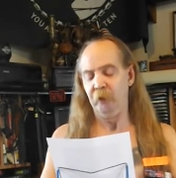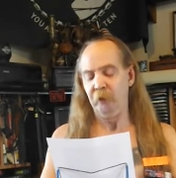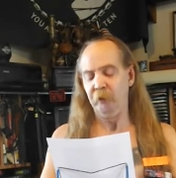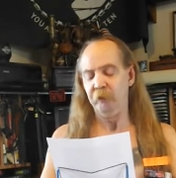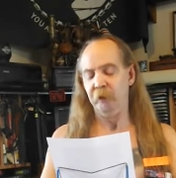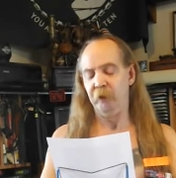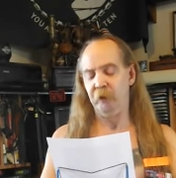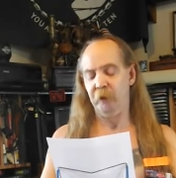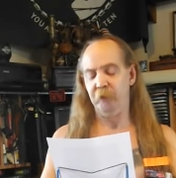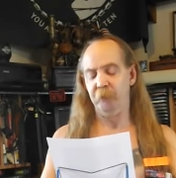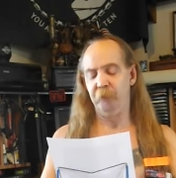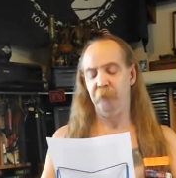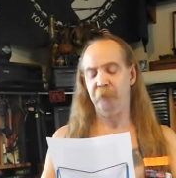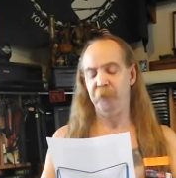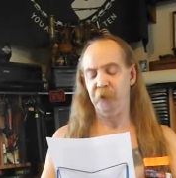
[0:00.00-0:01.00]
The
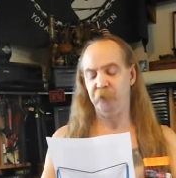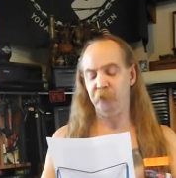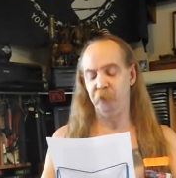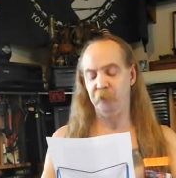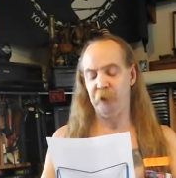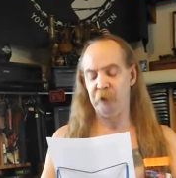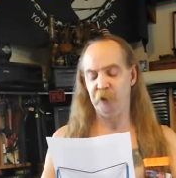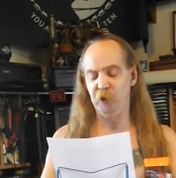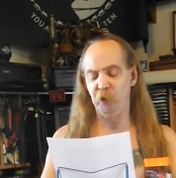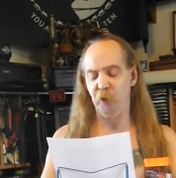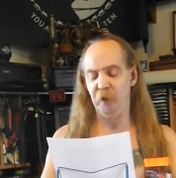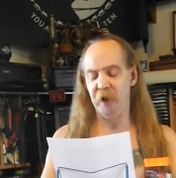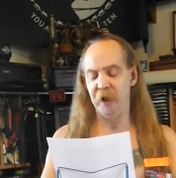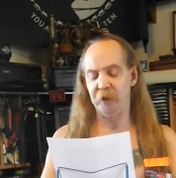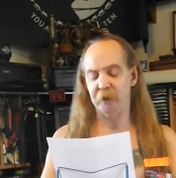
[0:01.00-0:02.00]
officials that you
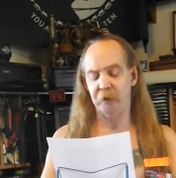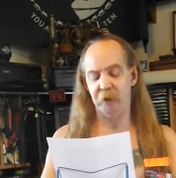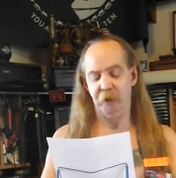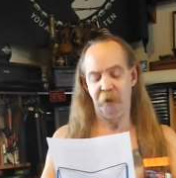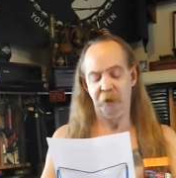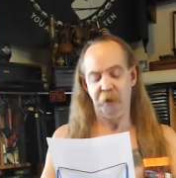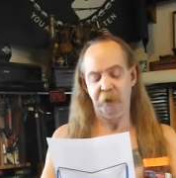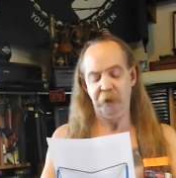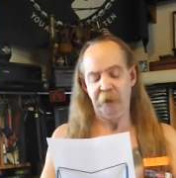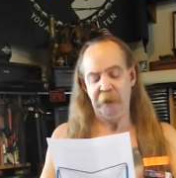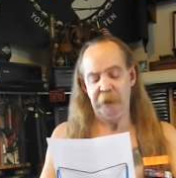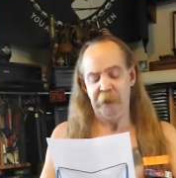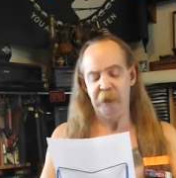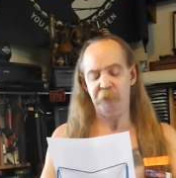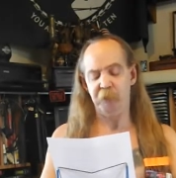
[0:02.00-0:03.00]
elected.
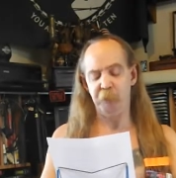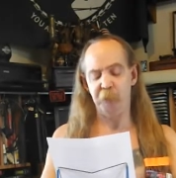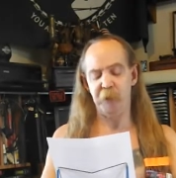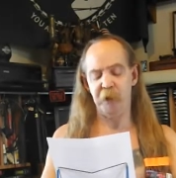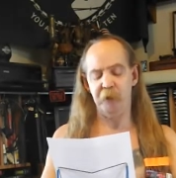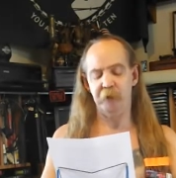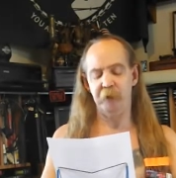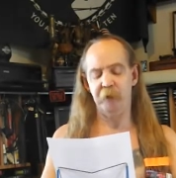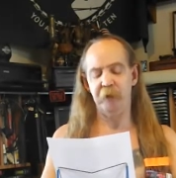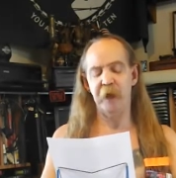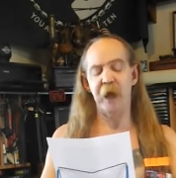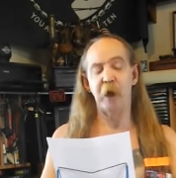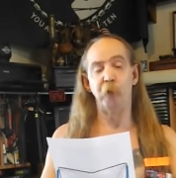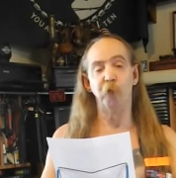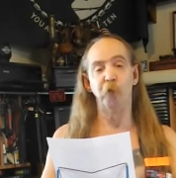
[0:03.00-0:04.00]
Even better than
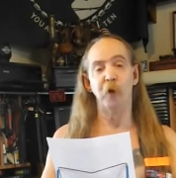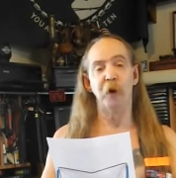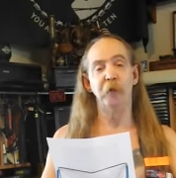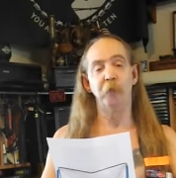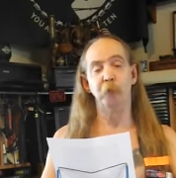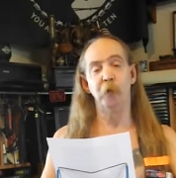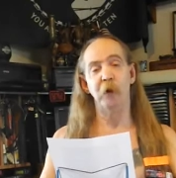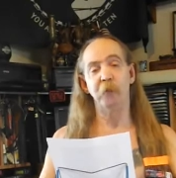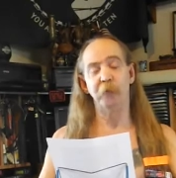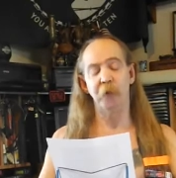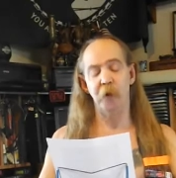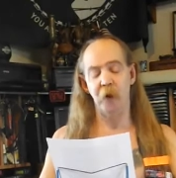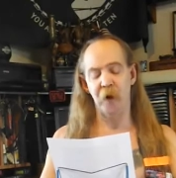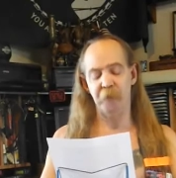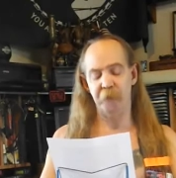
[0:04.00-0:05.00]
that, run, run for
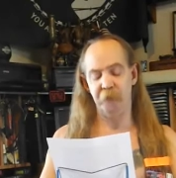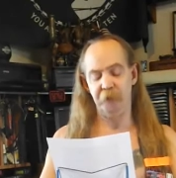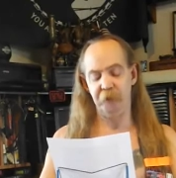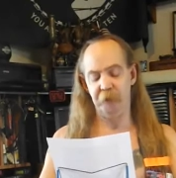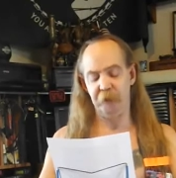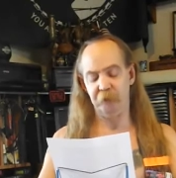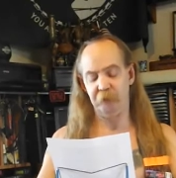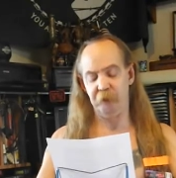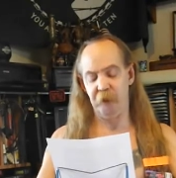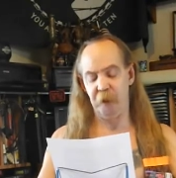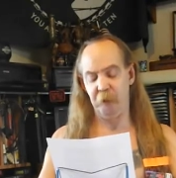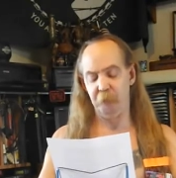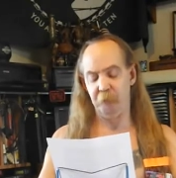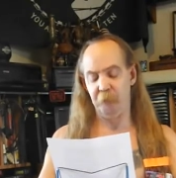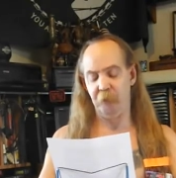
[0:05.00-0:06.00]
office next
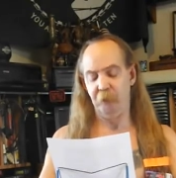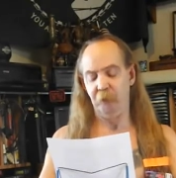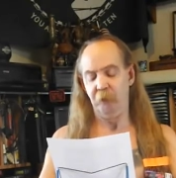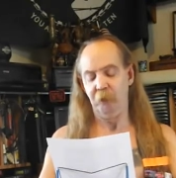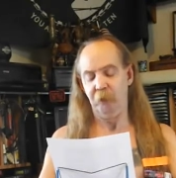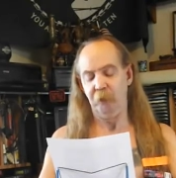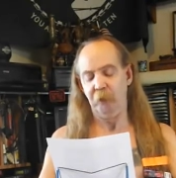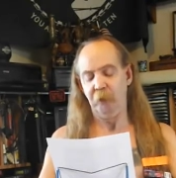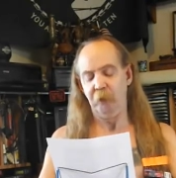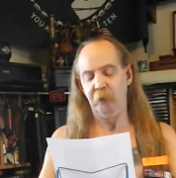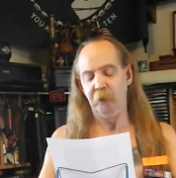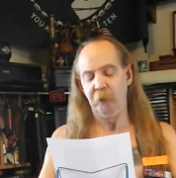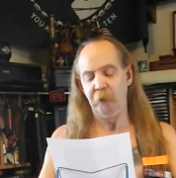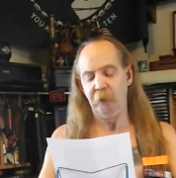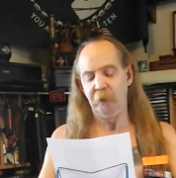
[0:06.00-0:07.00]
time.
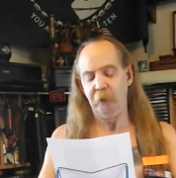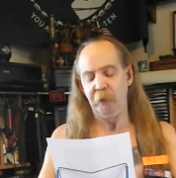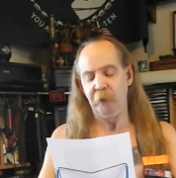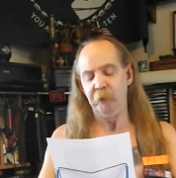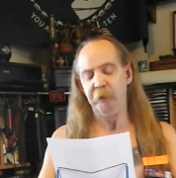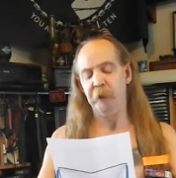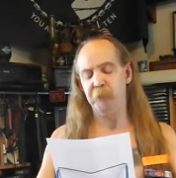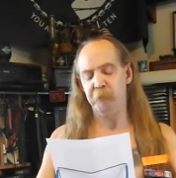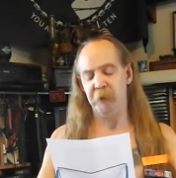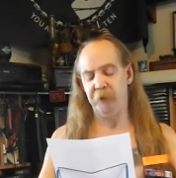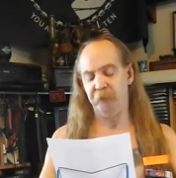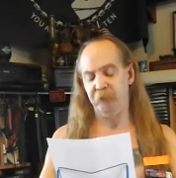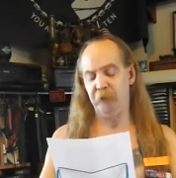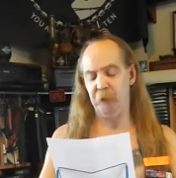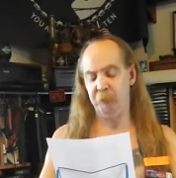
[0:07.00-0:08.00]
Not by
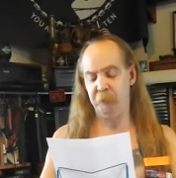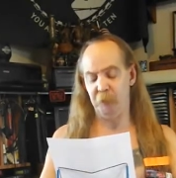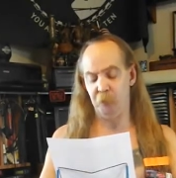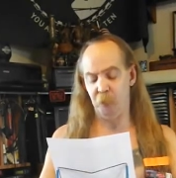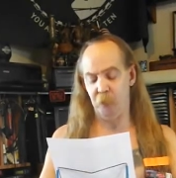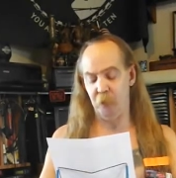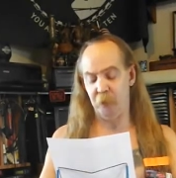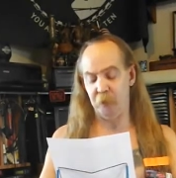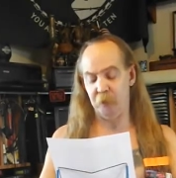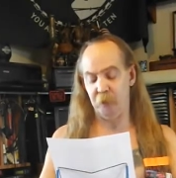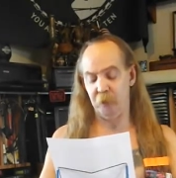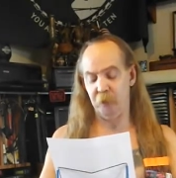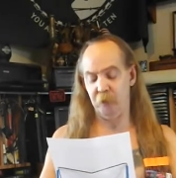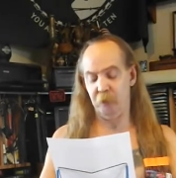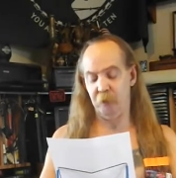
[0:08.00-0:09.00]
skipping work,
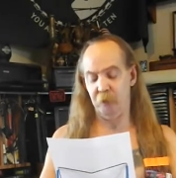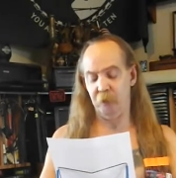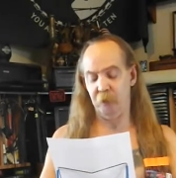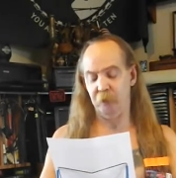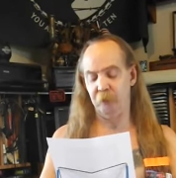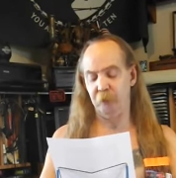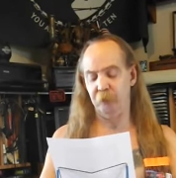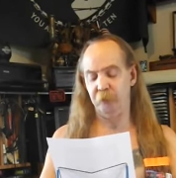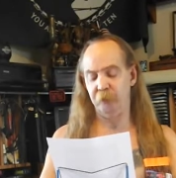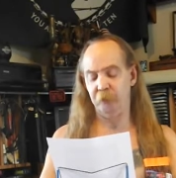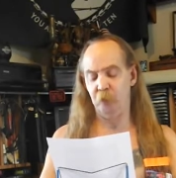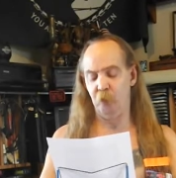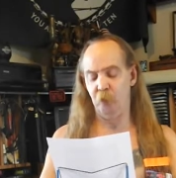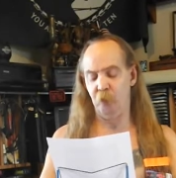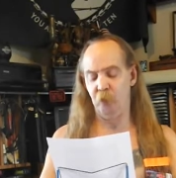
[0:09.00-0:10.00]
or a
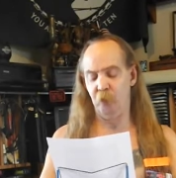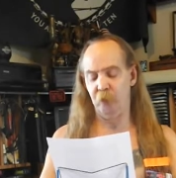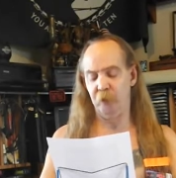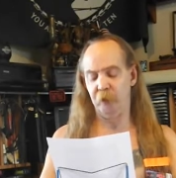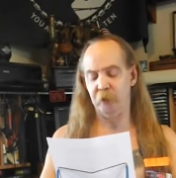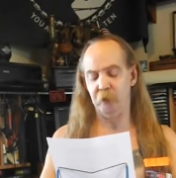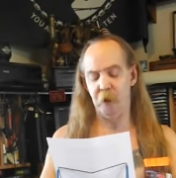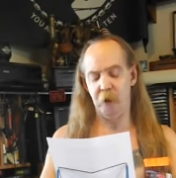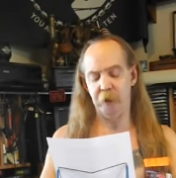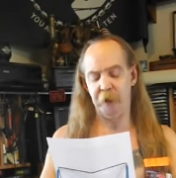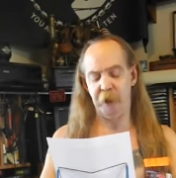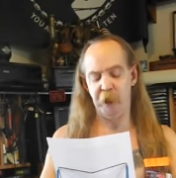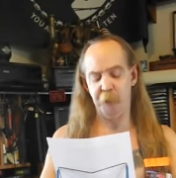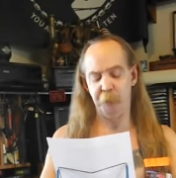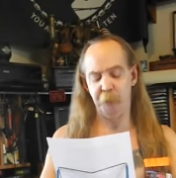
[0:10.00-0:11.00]
school or
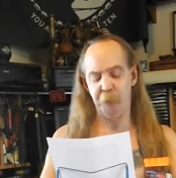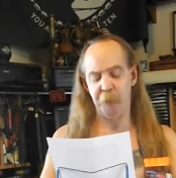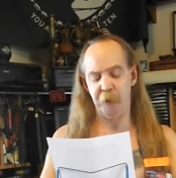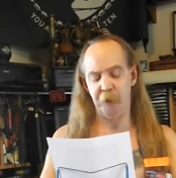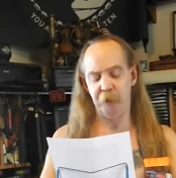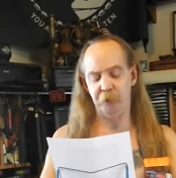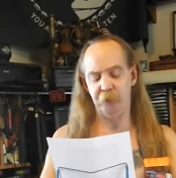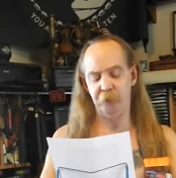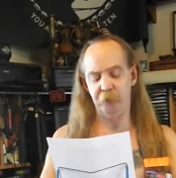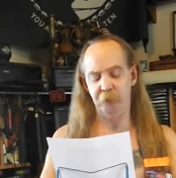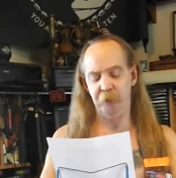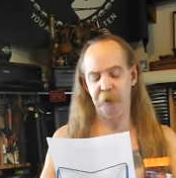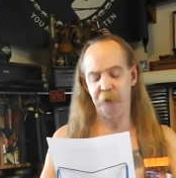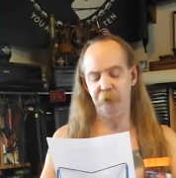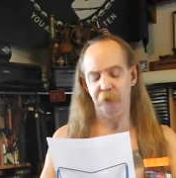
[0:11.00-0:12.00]
clogging up America's
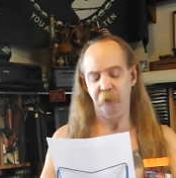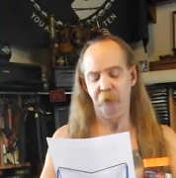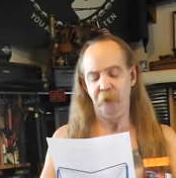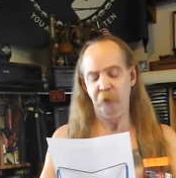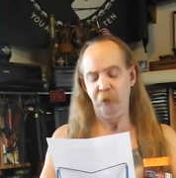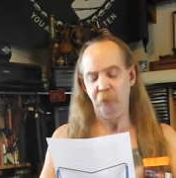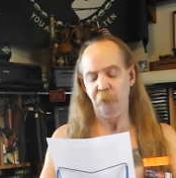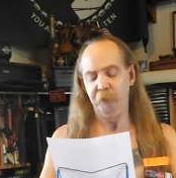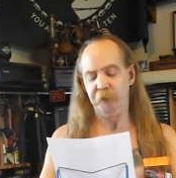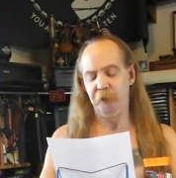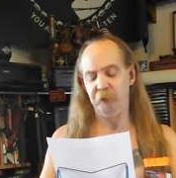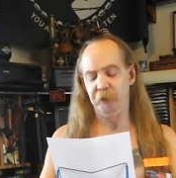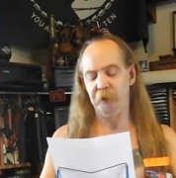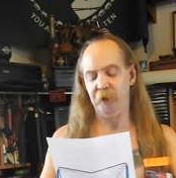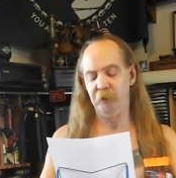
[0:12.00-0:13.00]
streets with the
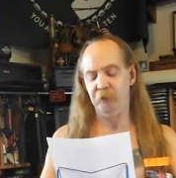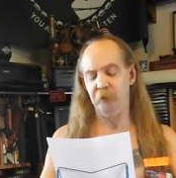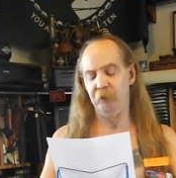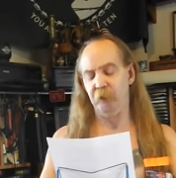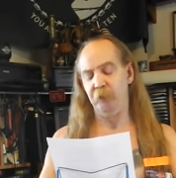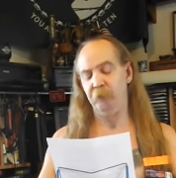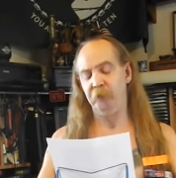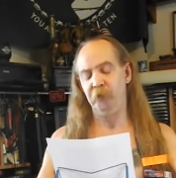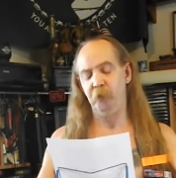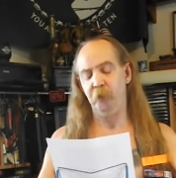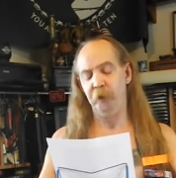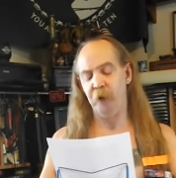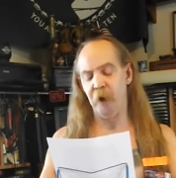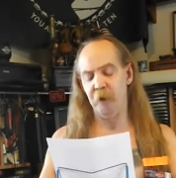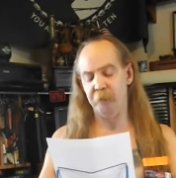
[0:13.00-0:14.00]
intention of showing
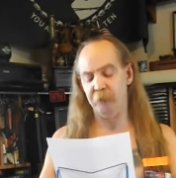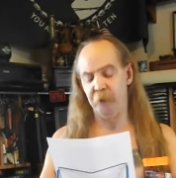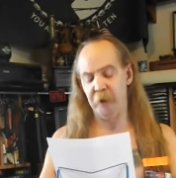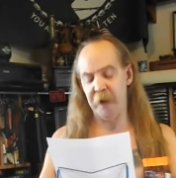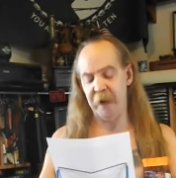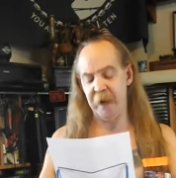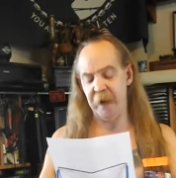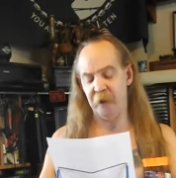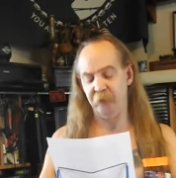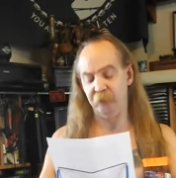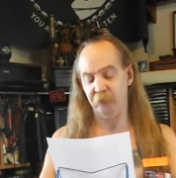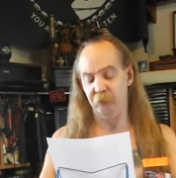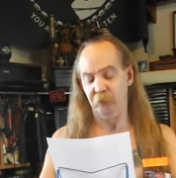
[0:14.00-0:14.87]
off your ass